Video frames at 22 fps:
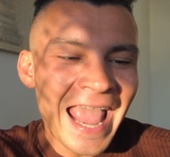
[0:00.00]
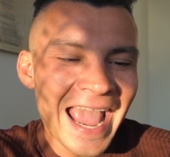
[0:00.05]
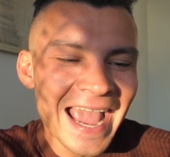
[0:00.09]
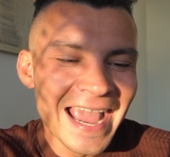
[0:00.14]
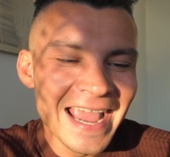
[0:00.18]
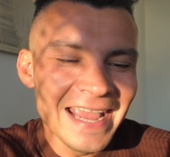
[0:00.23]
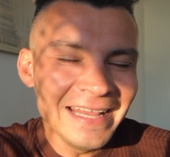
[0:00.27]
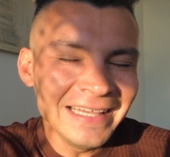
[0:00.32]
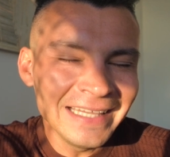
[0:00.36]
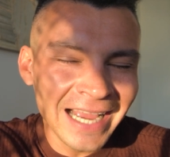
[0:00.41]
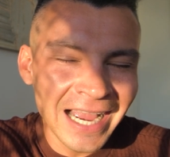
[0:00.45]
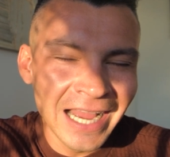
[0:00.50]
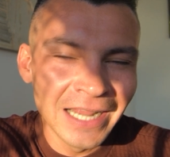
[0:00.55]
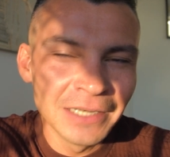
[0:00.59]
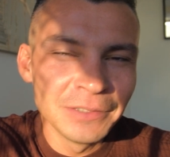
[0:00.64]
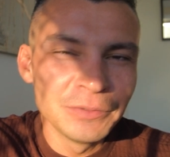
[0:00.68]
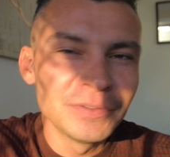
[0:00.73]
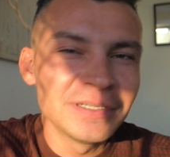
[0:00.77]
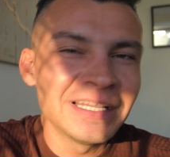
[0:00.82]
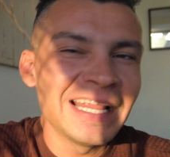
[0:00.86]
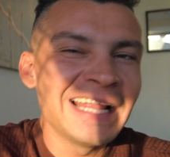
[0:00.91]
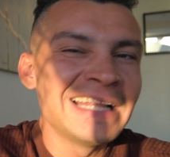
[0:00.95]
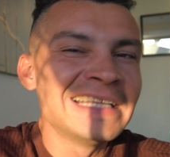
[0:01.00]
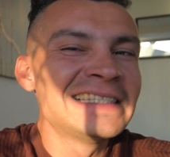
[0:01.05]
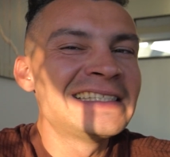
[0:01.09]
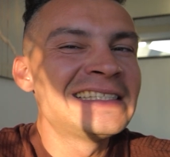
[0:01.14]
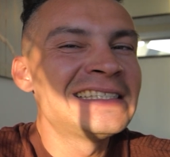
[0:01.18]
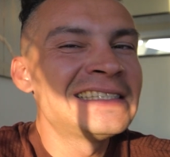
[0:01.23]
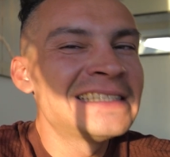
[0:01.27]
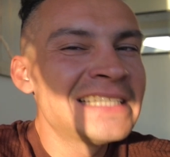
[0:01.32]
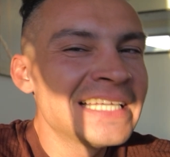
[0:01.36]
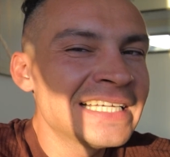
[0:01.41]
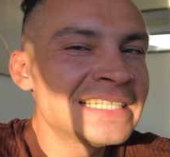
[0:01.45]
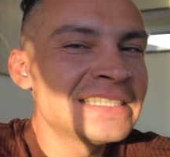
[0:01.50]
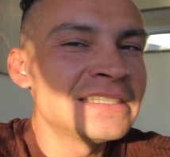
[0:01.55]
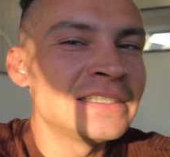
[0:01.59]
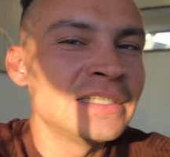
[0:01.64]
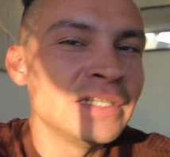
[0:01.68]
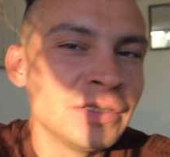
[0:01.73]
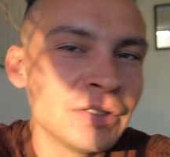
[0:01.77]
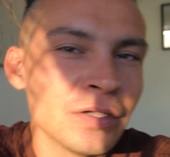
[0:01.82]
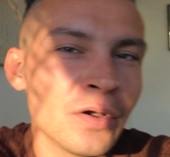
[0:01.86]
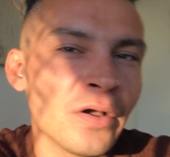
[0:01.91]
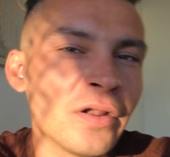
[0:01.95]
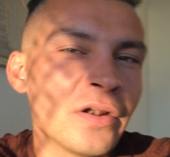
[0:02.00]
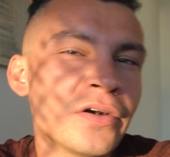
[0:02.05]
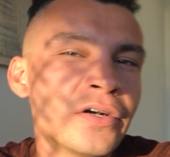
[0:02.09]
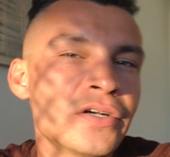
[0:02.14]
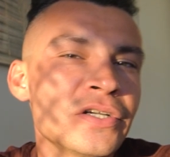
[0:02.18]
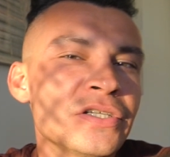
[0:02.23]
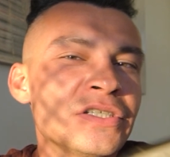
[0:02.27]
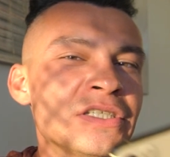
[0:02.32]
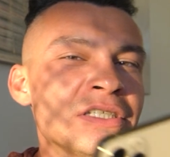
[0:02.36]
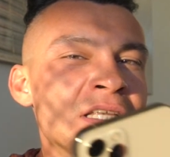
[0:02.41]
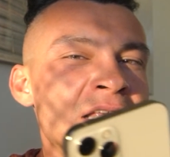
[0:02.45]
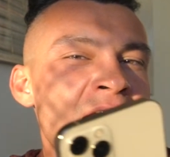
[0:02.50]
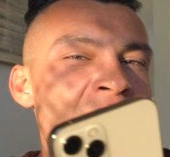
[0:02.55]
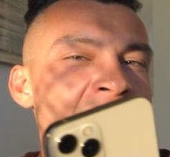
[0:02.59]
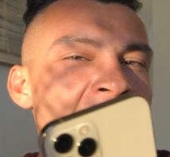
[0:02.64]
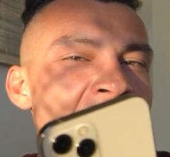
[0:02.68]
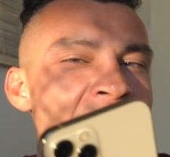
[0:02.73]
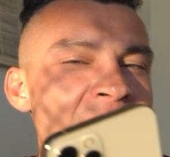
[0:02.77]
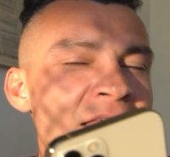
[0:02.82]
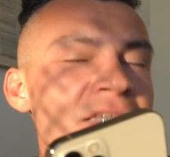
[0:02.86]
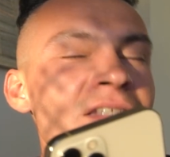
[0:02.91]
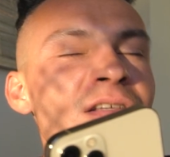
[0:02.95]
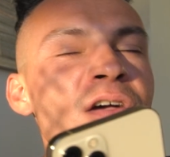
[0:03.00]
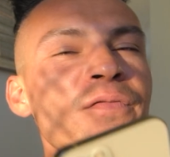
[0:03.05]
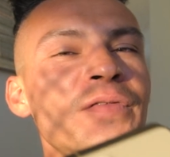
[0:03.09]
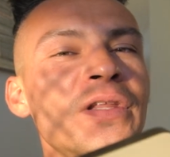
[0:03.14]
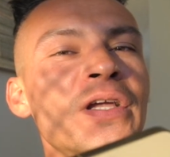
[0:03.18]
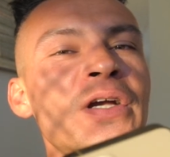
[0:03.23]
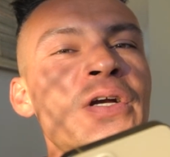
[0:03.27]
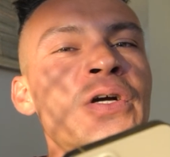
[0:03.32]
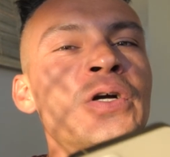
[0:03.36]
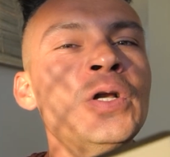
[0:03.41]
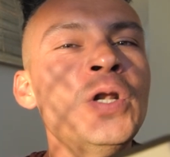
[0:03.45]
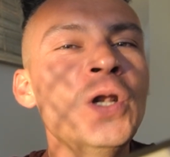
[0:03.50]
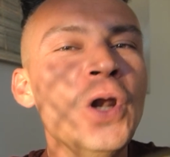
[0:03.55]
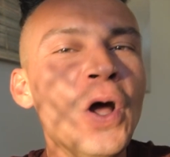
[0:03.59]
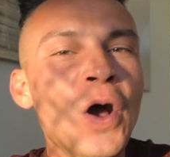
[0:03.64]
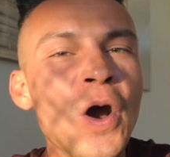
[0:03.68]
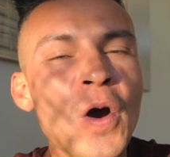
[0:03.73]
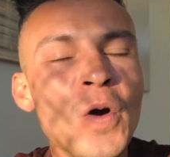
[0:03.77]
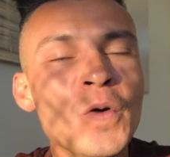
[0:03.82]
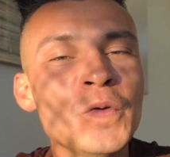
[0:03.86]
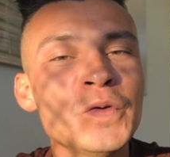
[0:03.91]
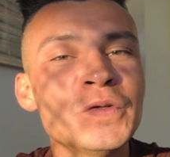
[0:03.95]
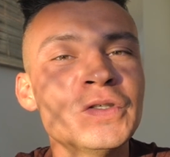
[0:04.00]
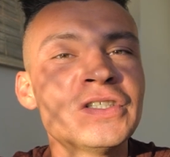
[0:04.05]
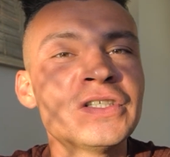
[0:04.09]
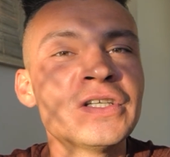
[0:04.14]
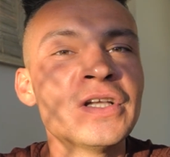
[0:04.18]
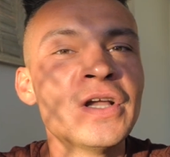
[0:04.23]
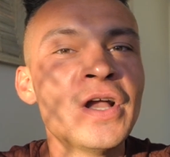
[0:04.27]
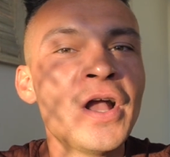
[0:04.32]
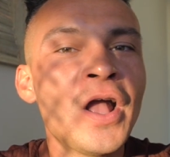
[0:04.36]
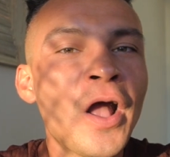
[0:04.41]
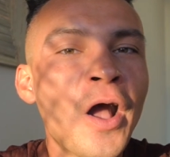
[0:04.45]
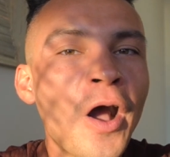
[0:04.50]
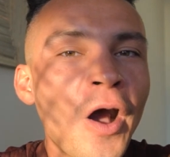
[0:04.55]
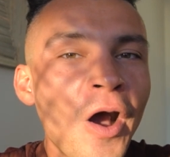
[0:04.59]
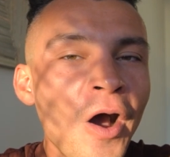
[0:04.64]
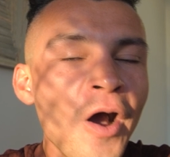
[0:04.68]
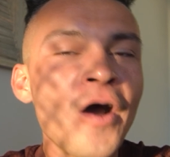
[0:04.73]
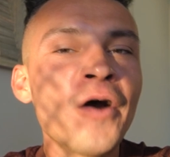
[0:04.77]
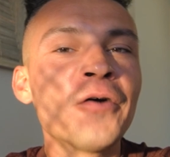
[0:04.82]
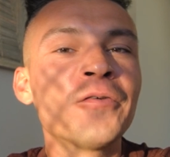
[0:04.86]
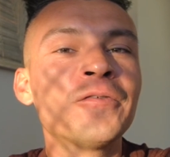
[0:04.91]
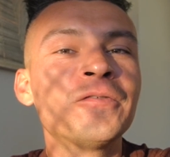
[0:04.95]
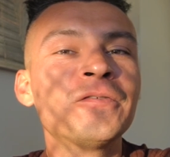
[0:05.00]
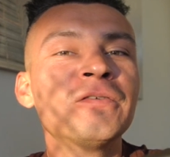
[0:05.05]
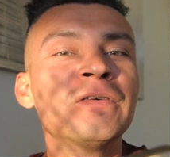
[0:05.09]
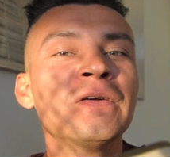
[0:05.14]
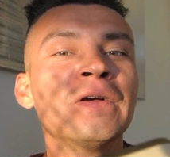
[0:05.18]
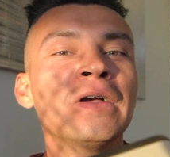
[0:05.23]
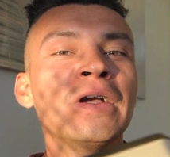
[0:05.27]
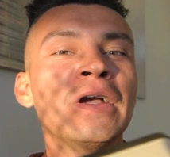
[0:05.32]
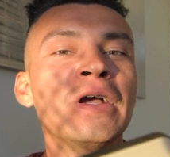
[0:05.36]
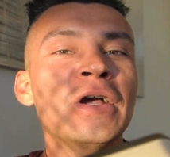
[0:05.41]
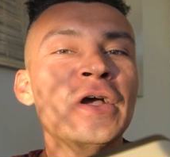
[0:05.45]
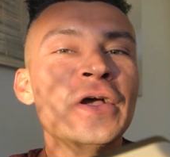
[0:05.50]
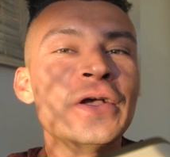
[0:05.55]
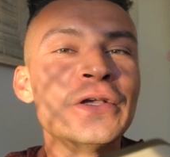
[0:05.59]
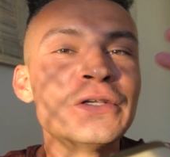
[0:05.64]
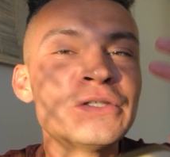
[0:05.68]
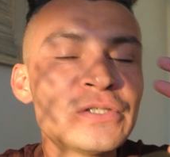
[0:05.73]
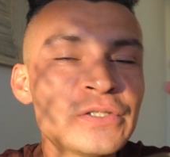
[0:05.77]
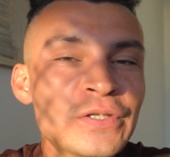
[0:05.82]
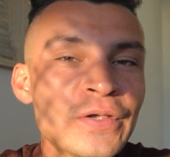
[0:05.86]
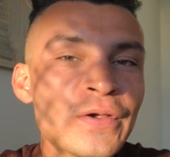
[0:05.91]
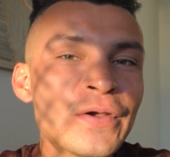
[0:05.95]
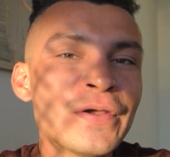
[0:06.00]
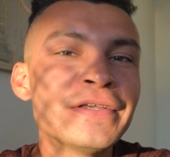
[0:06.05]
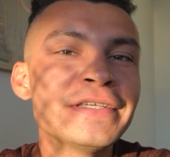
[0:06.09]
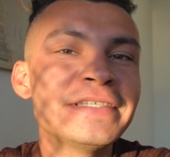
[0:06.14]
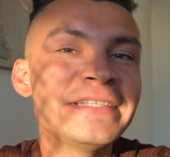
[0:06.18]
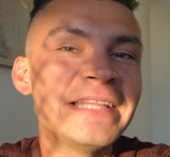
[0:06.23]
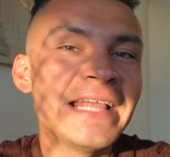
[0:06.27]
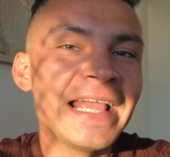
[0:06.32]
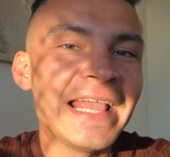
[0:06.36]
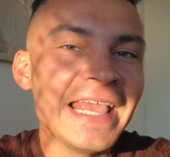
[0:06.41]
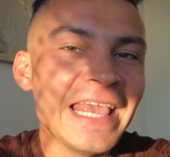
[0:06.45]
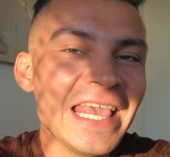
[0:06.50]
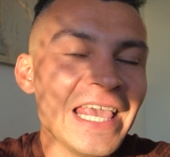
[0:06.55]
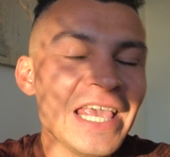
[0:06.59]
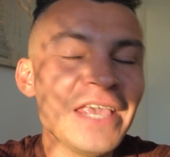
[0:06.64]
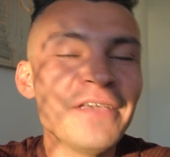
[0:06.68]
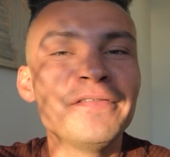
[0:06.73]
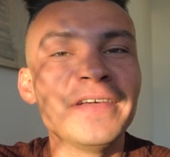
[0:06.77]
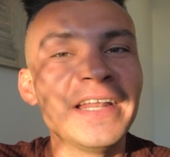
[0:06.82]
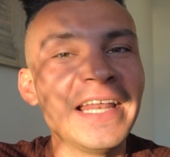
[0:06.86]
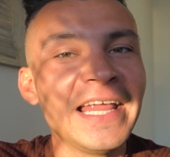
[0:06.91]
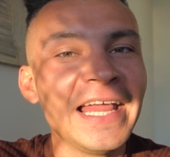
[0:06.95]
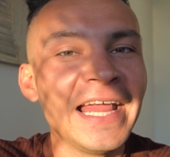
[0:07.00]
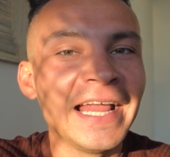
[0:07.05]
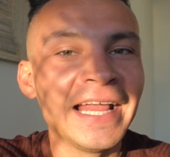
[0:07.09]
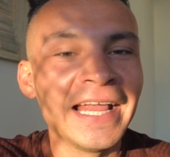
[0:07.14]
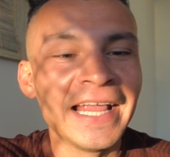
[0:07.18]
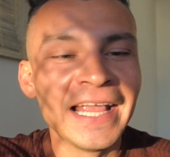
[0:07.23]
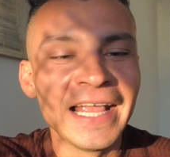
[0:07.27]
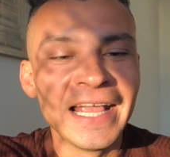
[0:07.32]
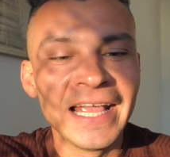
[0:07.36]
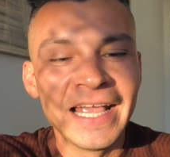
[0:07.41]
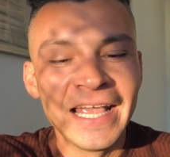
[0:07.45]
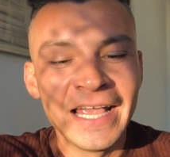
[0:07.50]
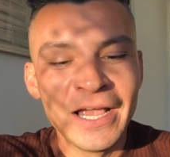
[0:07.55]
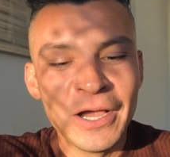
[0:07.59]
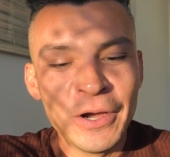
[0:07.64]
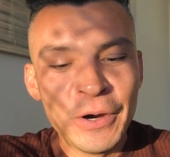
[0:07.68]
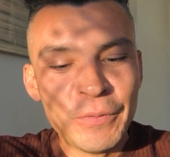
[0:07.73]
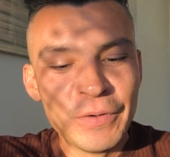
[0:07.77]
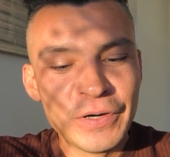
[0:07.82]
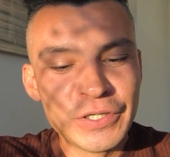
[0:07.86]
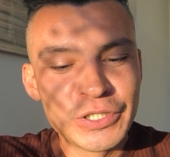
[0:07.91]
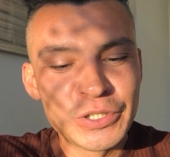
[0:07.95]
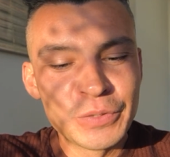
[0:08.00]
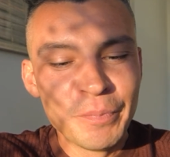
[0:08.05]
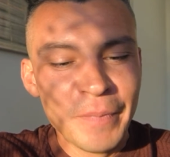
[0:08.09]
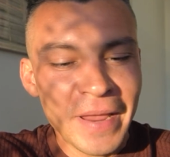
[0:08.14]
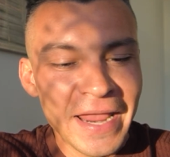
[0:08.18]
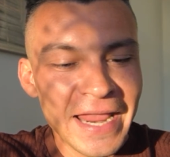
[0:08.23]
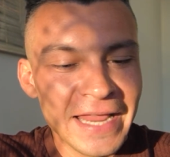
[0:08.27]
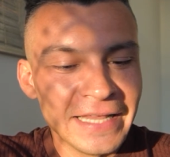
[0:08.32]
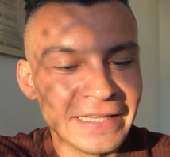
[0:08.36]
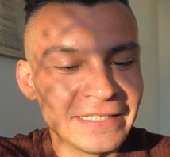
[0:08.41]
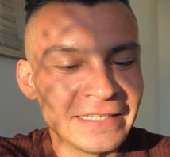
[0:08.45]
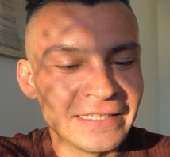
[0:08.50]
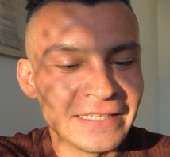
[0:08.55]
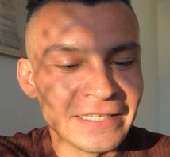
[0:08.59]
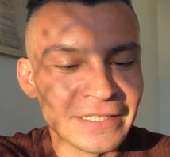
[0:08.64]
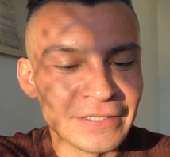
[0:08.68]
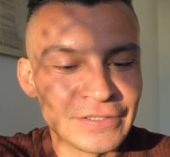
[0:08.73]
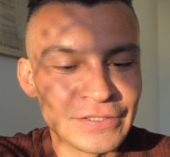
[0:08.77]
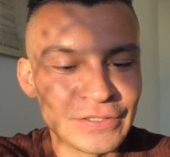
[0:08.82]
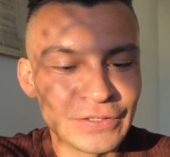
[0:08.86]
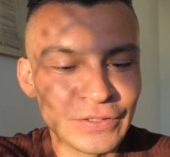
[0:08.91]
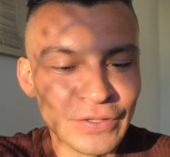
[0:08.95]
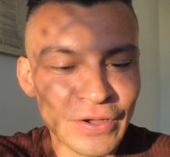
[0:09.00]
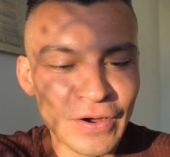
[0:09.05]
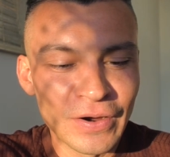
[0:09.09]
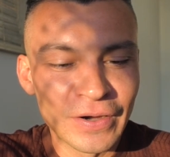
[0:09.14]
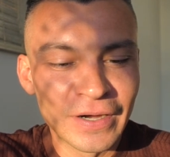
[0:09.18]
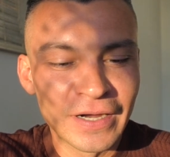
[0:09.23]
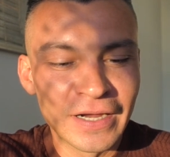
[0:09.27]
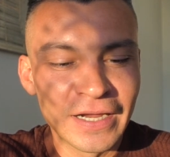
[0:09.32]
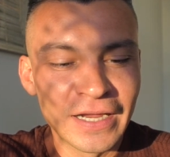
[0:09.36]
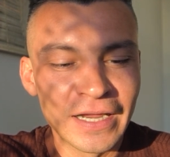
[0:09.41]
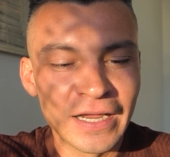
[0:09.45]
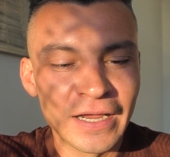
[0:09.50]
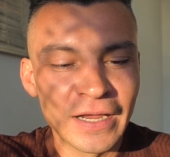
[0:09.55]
$816 as of the close of Thursday evening, which made the stock